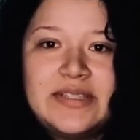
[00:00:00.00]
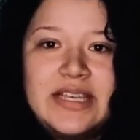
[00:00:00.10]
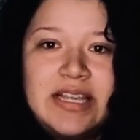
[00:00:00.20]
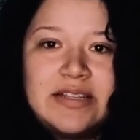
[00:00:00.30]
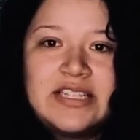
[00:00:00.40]
it
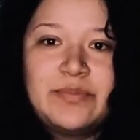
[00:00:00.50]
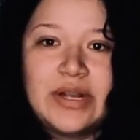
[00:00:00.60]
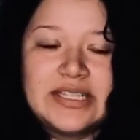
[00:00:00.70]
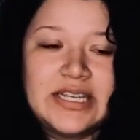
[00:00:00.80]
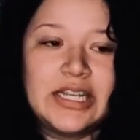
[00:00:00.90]
and
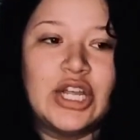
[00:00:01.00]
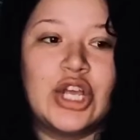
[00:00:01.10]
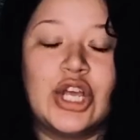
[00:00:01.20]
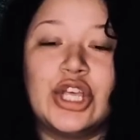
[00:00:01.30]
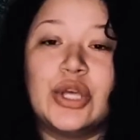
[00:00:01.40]
spreads it.
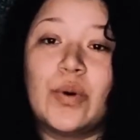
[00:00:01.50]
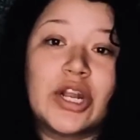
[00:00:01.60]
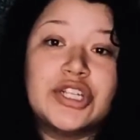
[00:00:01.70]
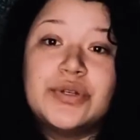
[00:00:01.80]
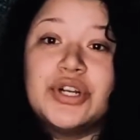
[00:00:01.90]
You want
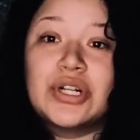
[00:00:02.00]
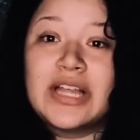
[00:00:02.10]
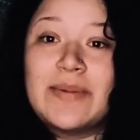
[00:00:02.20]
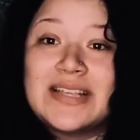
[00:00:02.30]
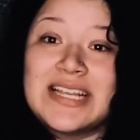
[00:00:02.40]
to do your clay
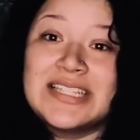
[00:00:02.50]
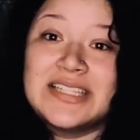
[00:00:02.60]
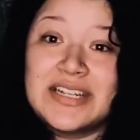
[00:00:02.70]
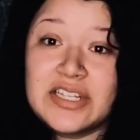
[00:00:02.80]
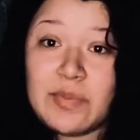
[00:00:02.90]
mask as
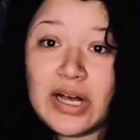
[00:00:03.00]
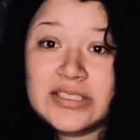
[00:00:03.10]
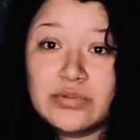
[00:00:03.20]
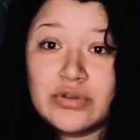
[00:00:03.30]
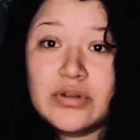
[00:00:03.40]
thin as
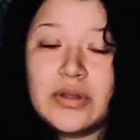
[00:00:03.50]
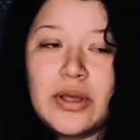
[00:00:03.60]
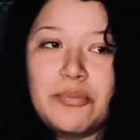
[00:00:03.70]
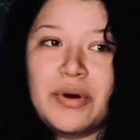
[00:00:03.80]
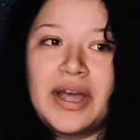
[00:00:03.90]
possible,
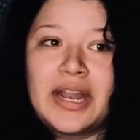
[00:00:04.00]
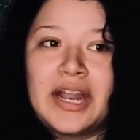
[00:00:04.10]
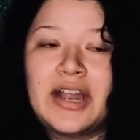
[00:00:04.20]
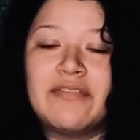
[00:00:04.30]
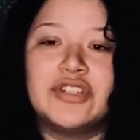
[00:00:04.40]
but
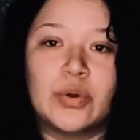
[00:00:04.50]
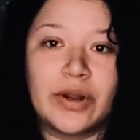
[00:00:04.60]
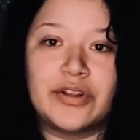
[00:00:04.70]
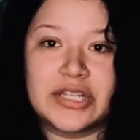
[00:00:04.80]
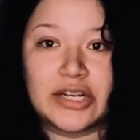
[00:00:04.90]
enough to where
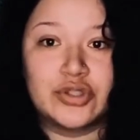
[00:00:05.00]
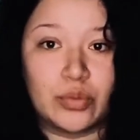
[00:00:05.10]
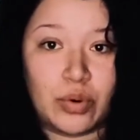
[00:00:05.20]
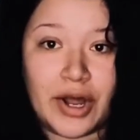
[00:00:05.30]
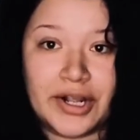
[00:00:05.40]
there's actual
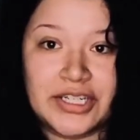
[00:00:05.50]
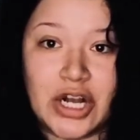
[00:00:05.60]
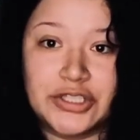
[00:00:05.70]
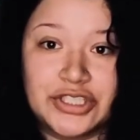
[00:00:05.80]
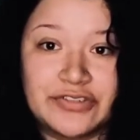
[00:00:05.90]
product
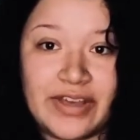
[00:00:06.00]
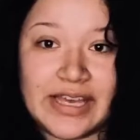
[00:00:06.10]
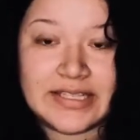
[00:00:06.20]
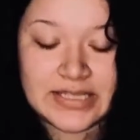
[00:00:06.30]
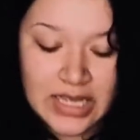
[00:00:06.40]
on your
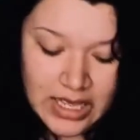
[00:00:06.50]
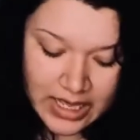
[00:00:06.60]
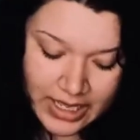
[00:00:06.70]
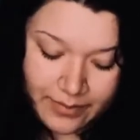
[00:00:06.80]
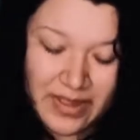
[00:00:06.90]
face.
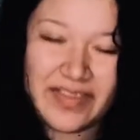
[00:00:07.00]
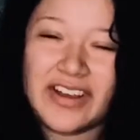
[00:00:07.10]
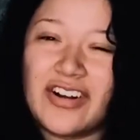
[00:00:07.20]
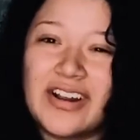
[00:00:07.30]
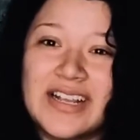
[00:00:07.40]
The
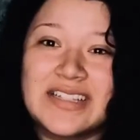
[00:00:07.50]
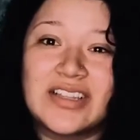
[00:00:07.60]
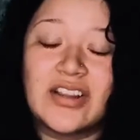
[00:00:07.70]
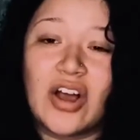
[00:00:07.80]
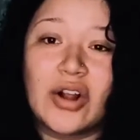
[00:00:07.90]
thicker it is, the
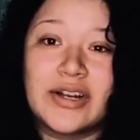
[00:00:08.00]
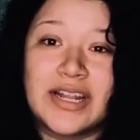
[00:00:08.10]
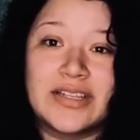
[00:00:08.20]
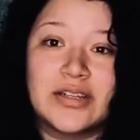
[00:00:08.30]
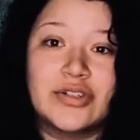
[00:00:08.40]
longer it
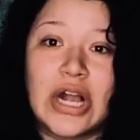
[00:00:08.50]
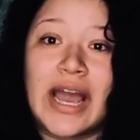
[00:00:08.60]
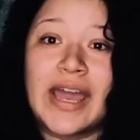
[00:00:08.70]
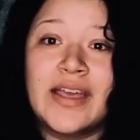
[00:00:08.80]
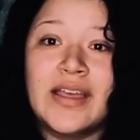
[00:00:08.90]
takes to
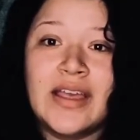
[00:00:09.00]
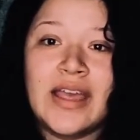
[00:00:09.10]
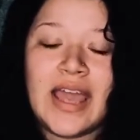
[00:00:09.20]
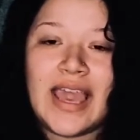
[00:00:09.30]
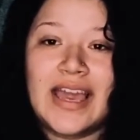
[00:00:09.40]
dry,
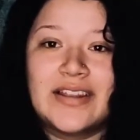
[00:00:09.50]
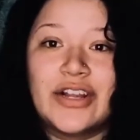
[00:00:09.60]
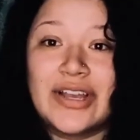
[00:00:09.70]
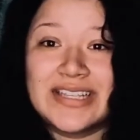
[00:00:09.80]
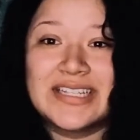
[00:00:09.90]
and there
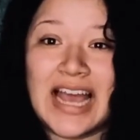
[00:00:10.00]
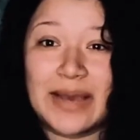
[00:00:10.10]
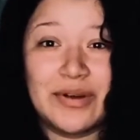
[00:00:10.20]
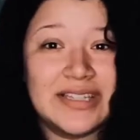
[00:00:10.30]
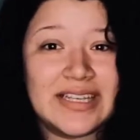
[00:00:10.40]
is a time
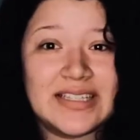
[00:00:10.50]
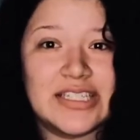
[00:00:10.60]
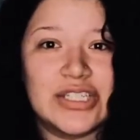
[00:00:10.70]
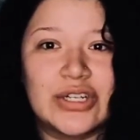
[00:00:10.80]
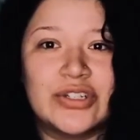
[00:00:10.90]
on these,
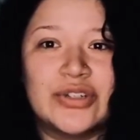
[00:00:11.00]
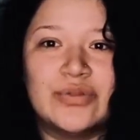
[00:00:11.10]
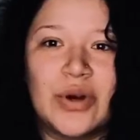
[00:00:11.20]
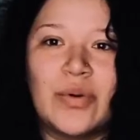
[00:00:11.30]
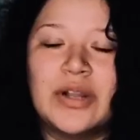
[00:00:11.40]
so you
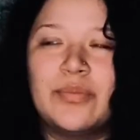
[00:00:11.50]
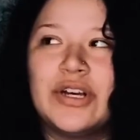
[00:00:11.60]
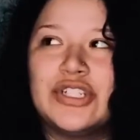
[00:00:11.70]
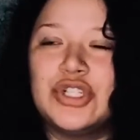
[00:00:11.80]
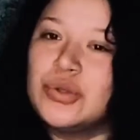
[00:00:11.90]
don't want to
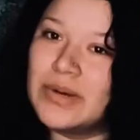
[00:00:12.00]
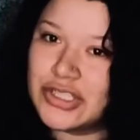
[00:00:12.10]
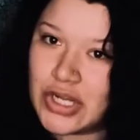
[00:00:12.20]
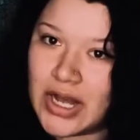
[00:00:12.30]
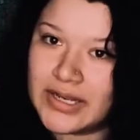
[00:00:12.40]
put too much
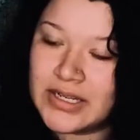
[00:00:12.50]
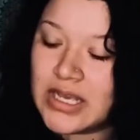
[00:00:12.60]
on.